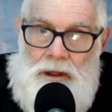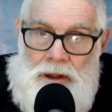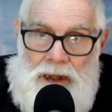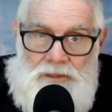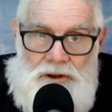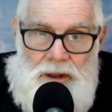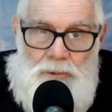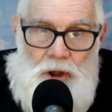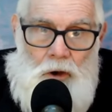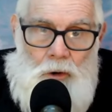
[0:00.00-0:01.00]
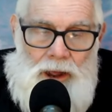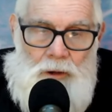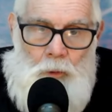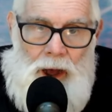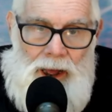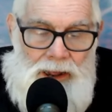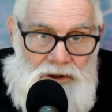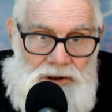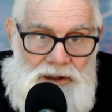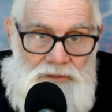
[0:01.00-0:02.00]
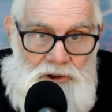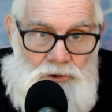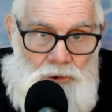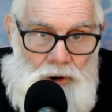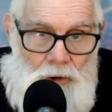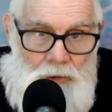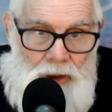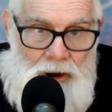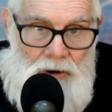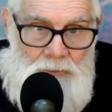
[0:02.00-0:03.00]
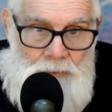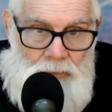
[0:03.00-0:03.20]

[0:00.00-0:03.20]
at the WOAY TV studio there.